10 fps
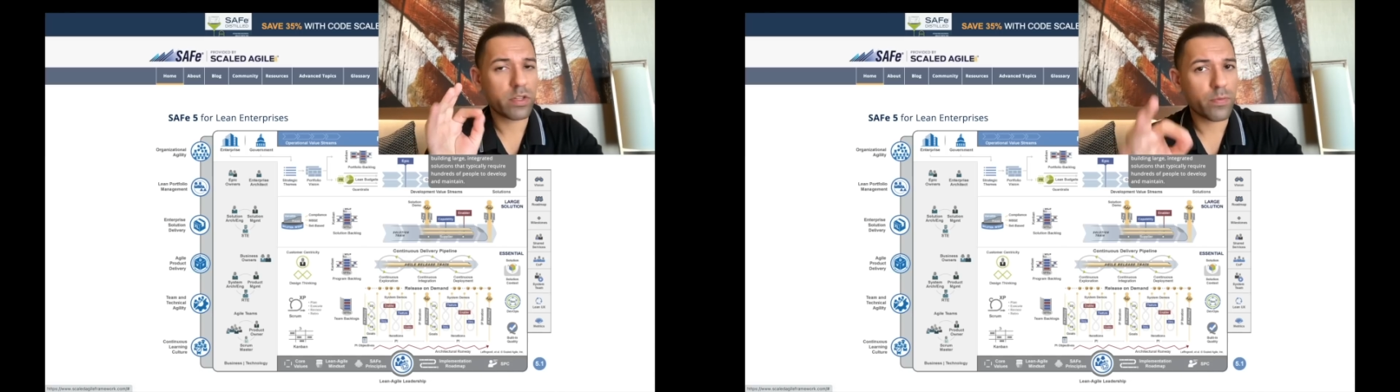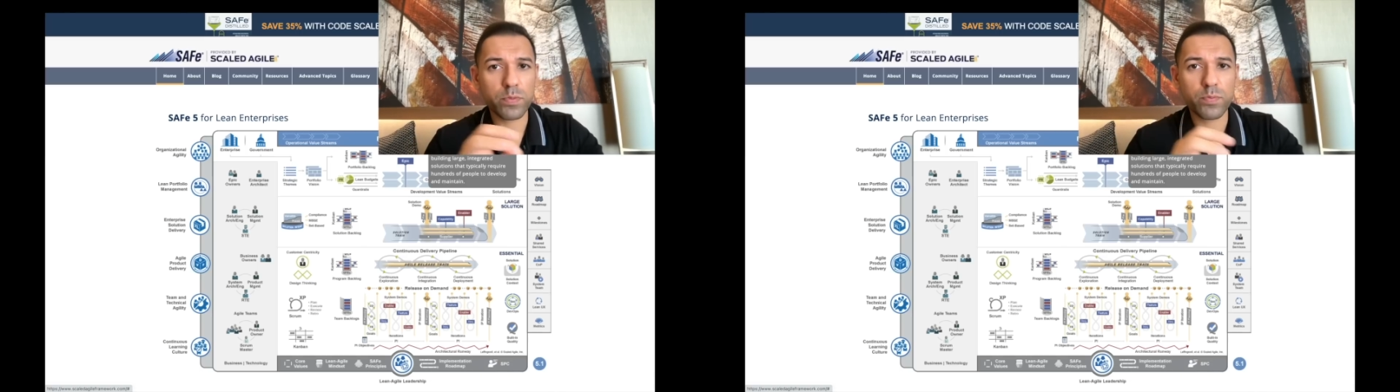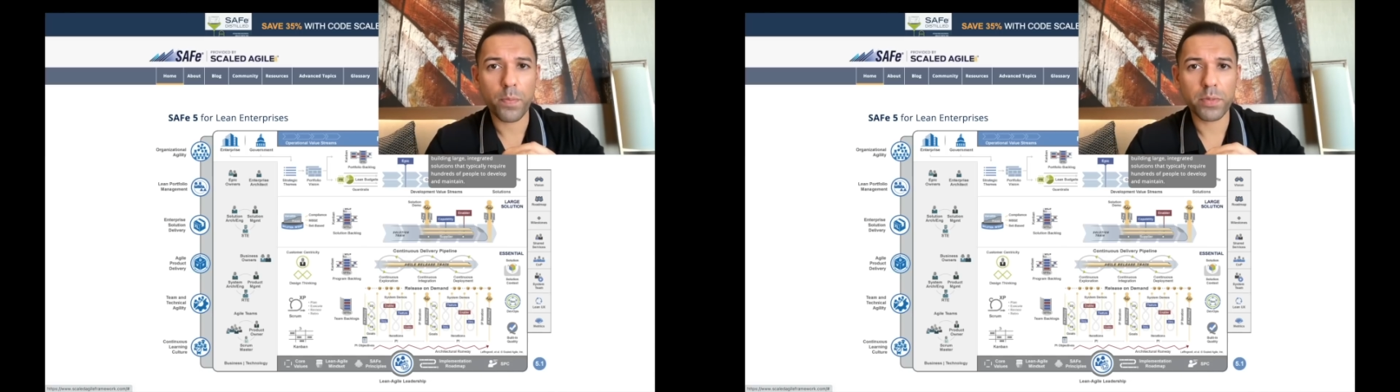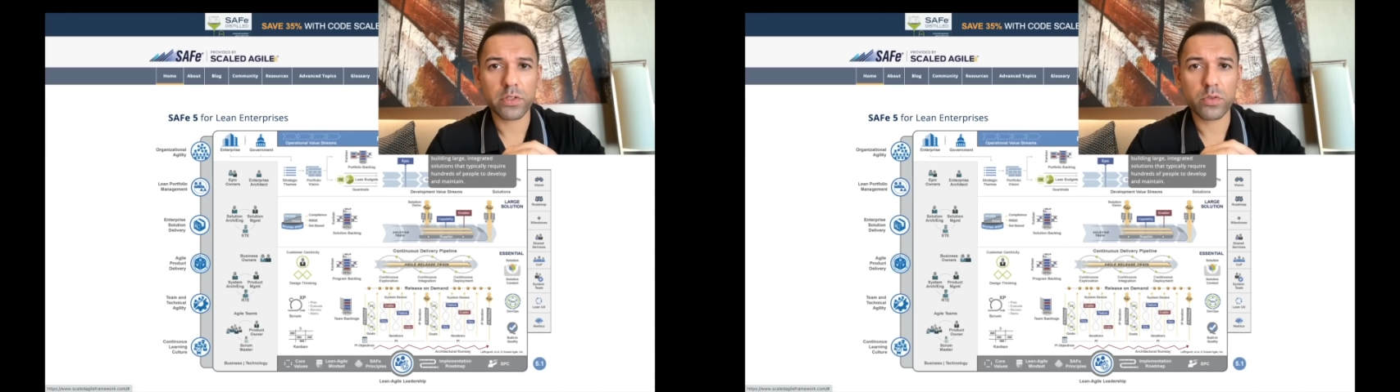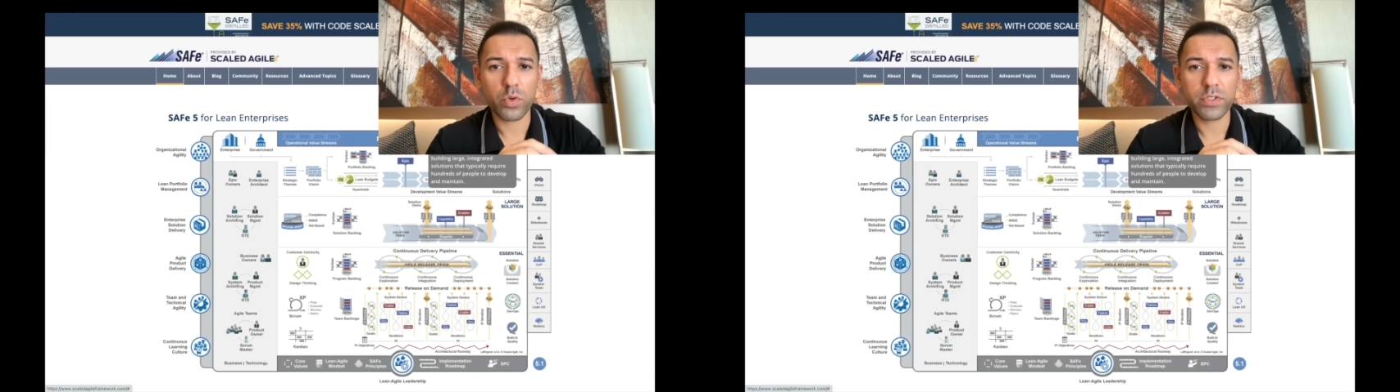most popular
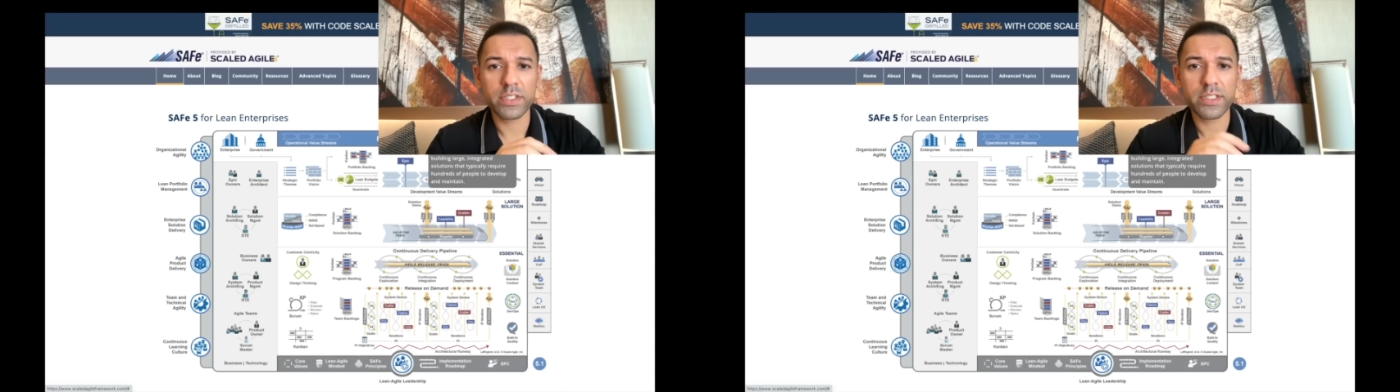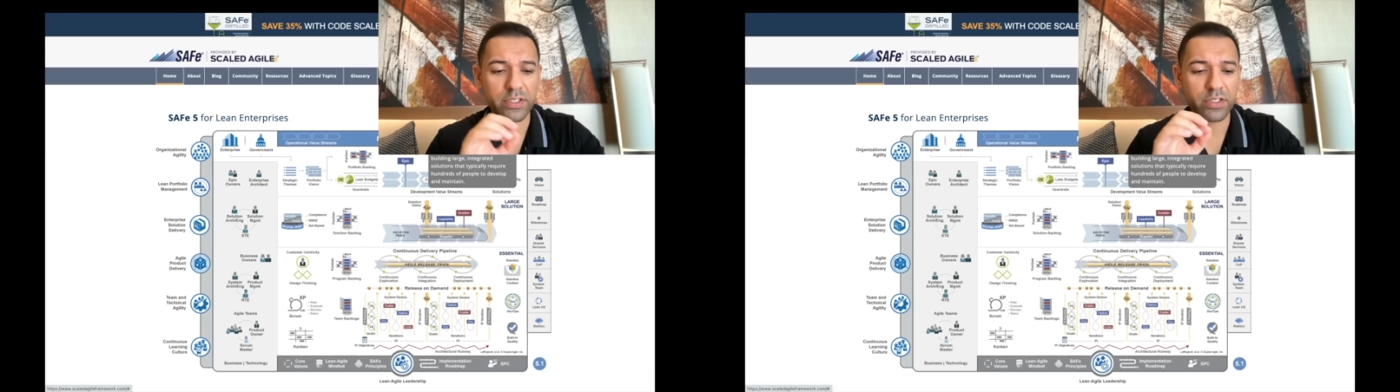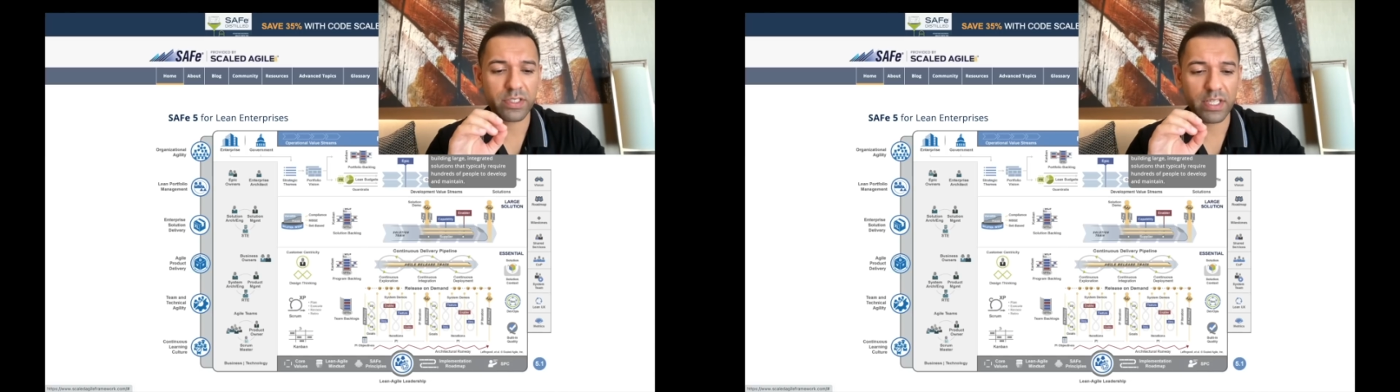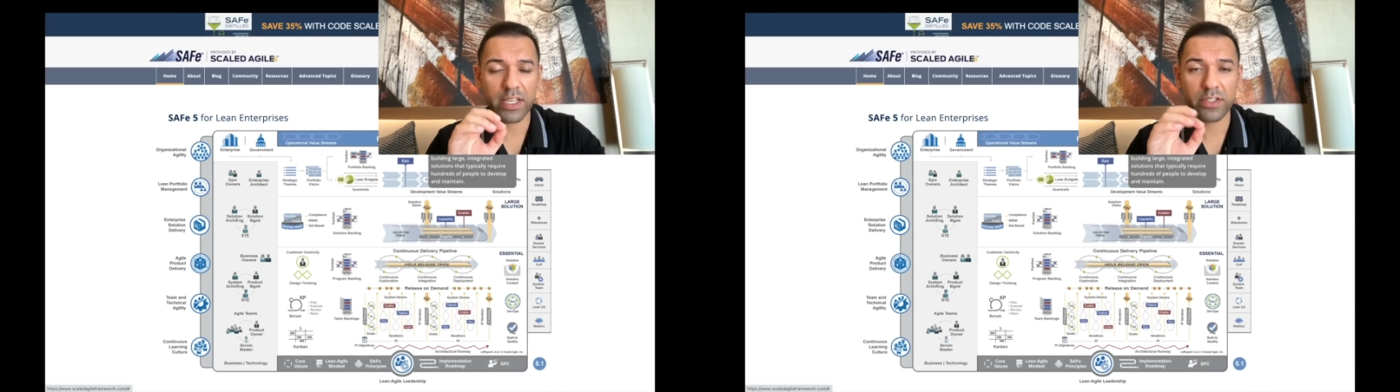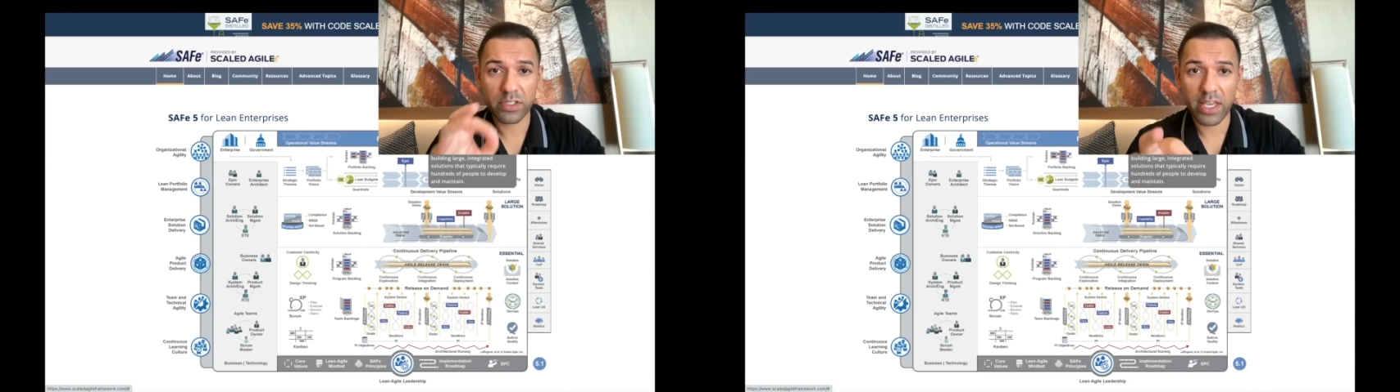courses that
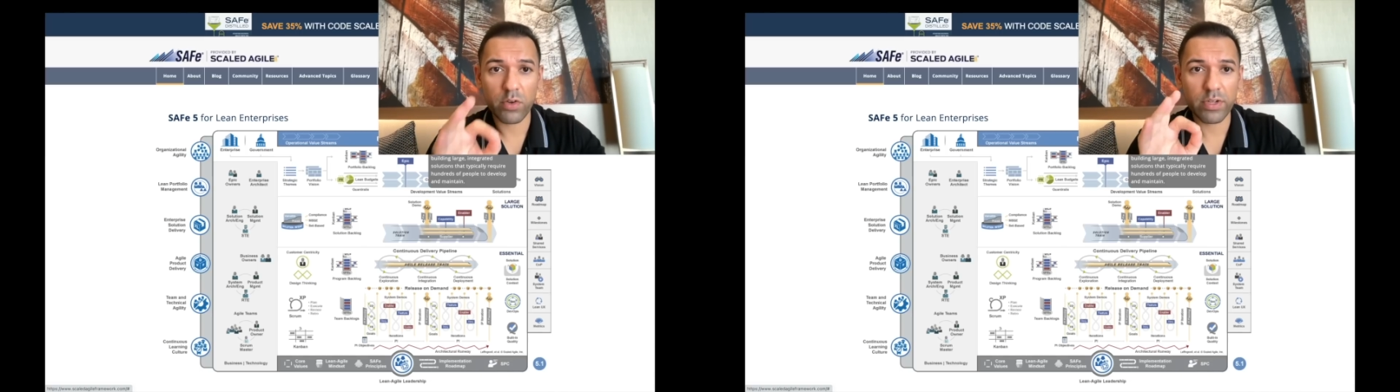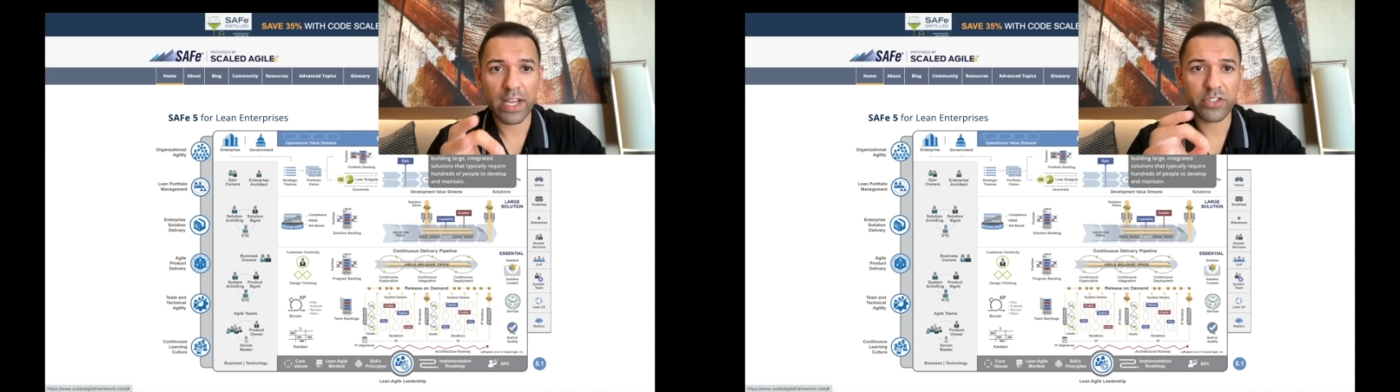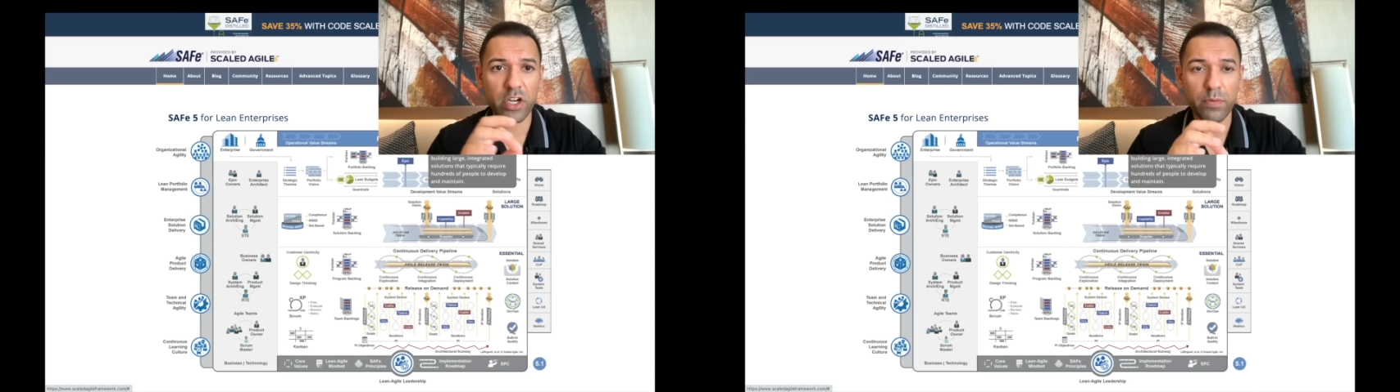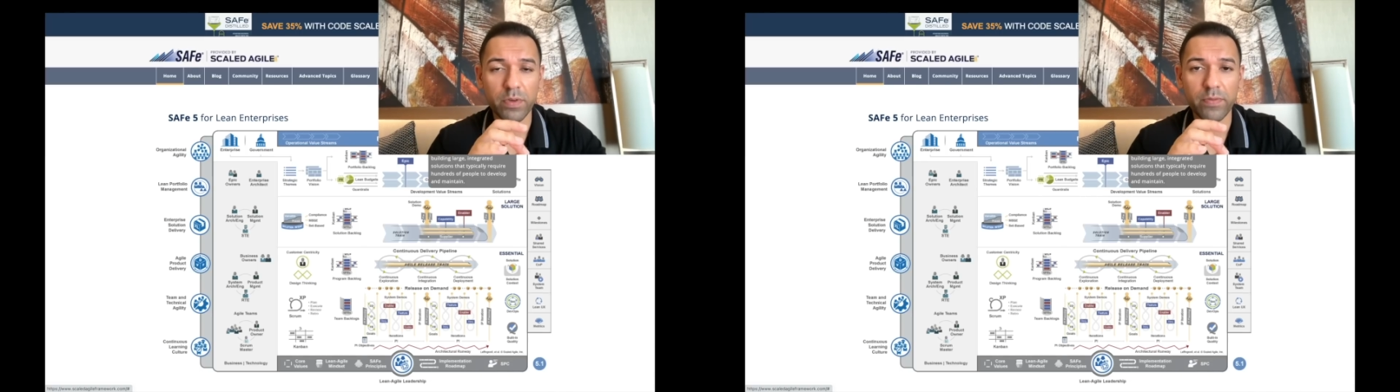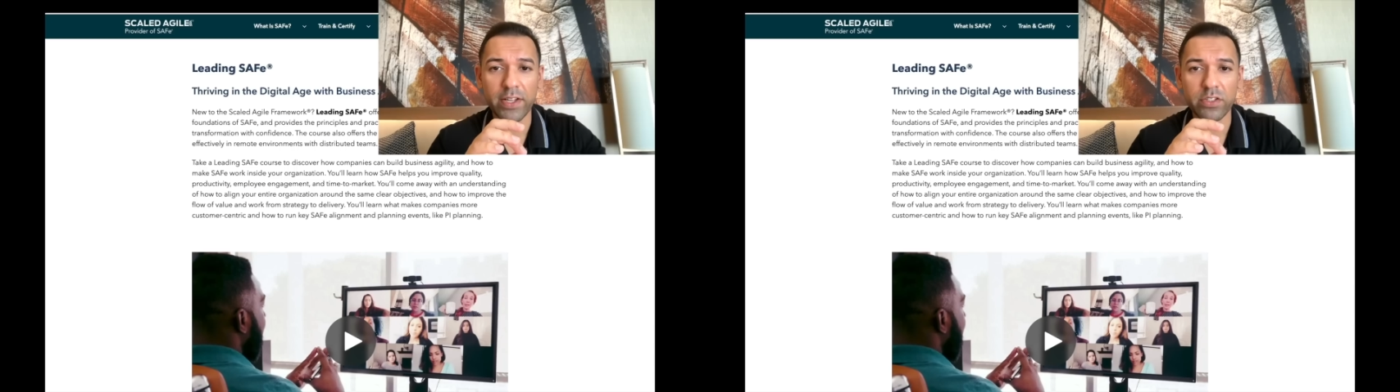Scaled Agile
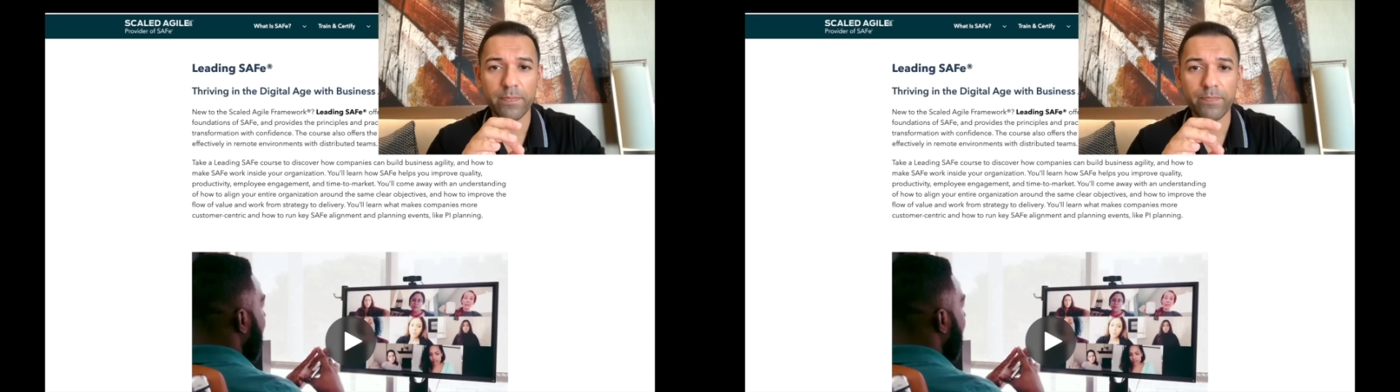provides.